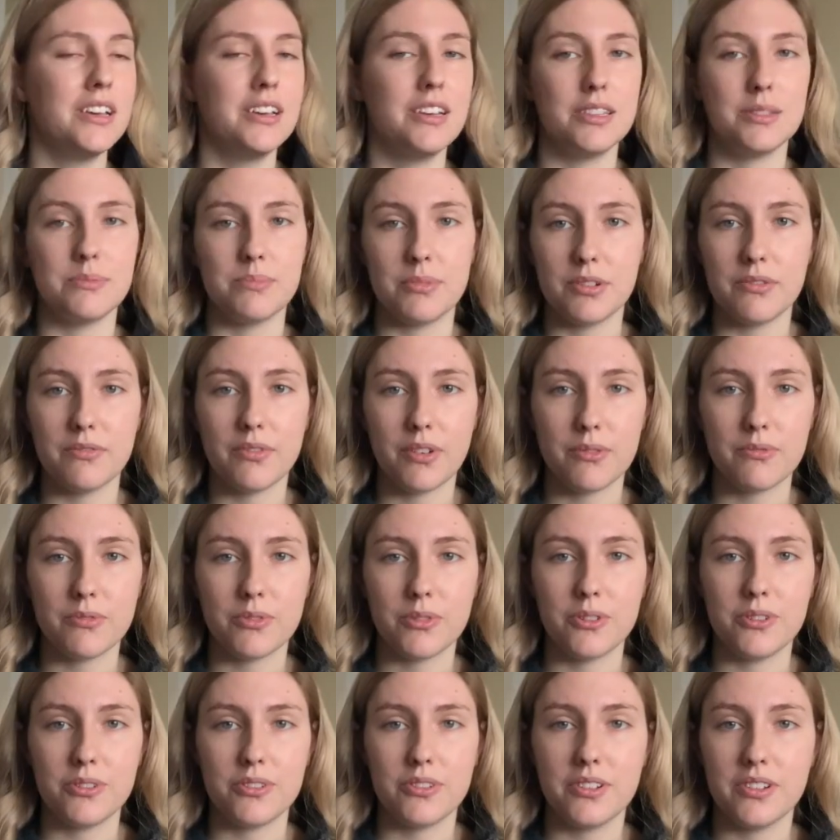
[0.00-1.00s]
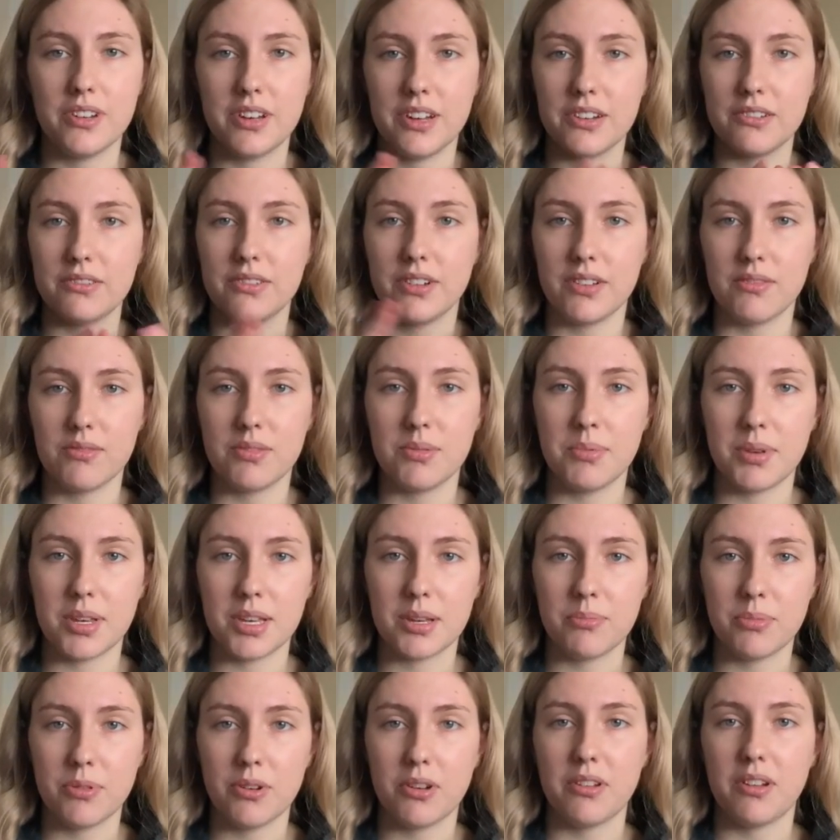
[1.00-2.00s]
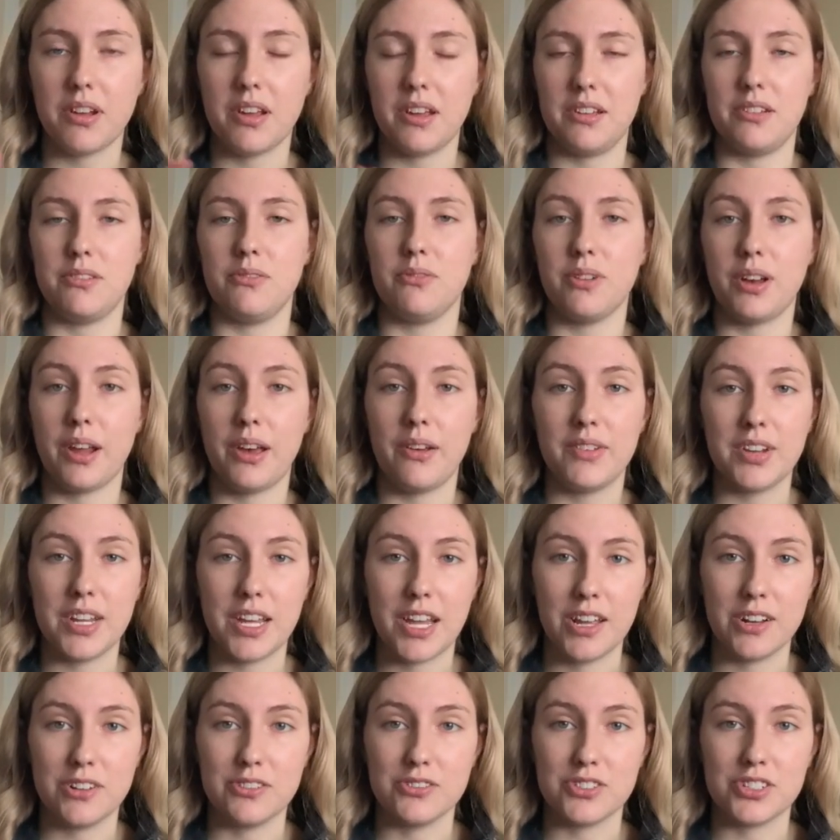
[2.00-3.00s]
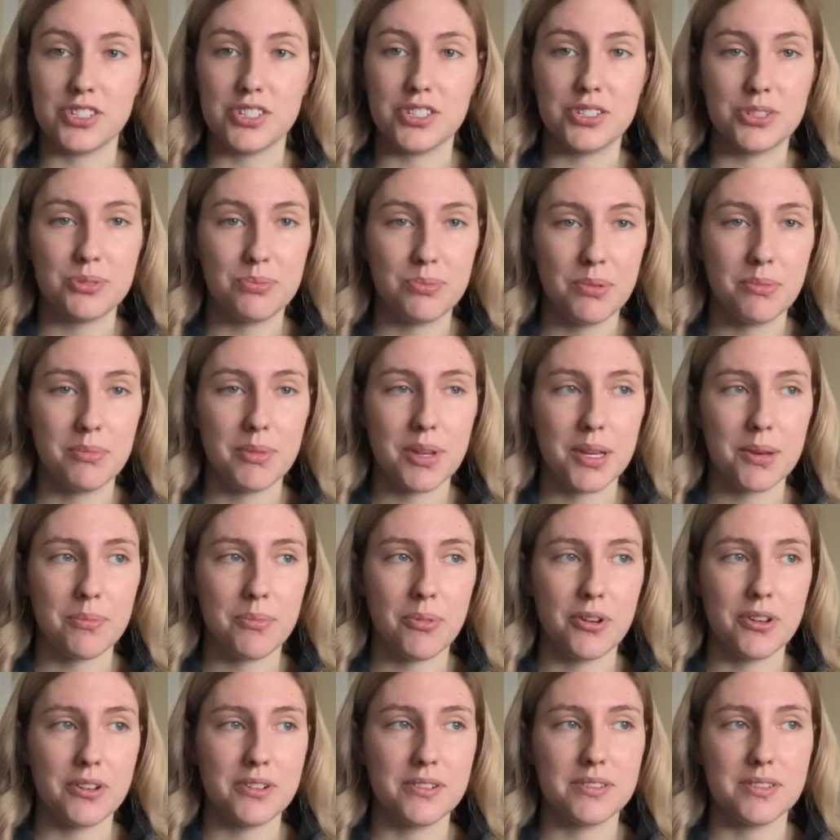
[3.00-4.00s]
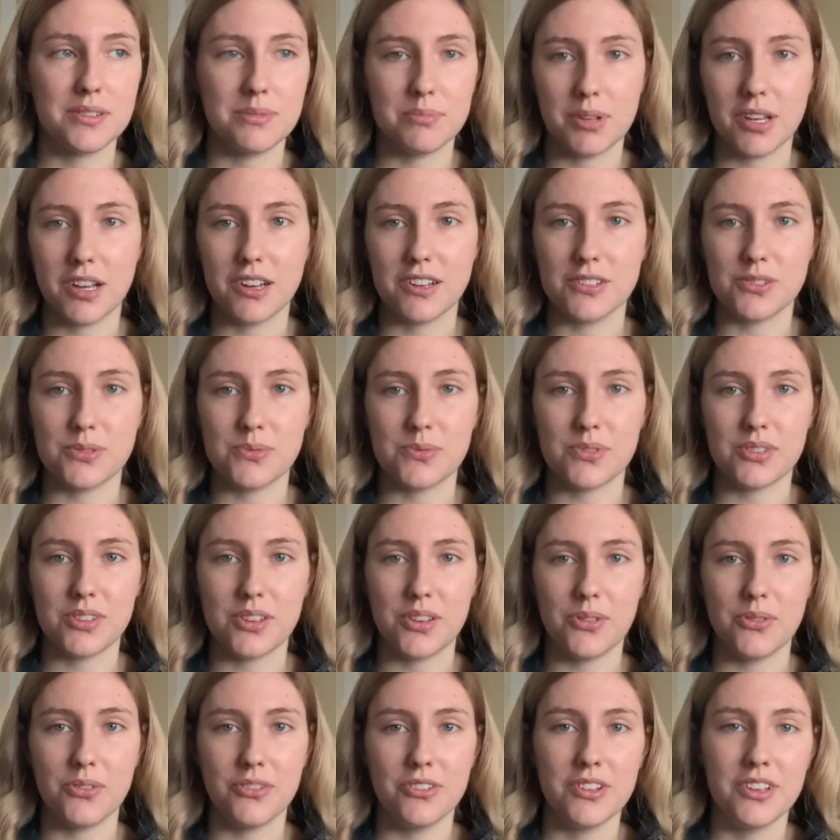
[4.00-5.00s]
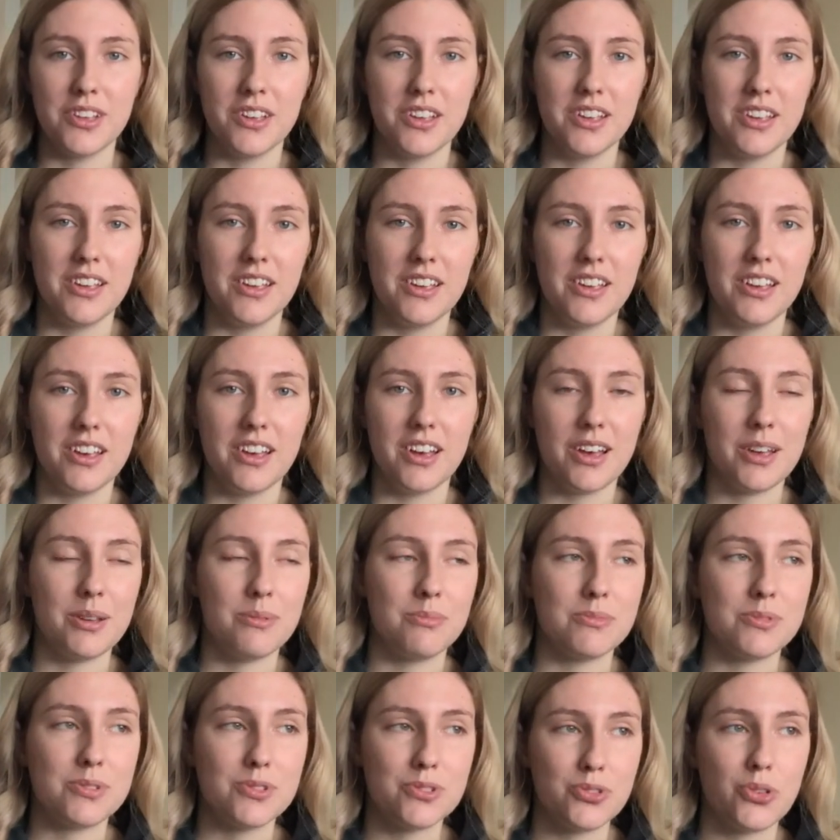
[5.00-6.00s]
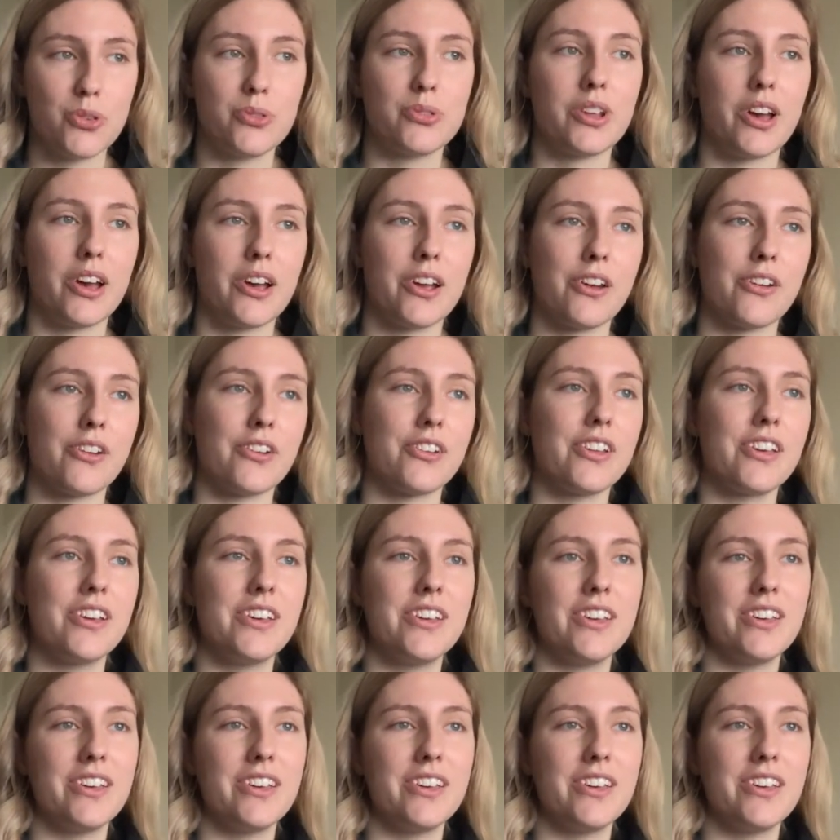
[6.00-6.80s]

It's been eventful. I don't have any makeup on. I don't have any energy to put makeup on, to be honest with you. I'm so tired.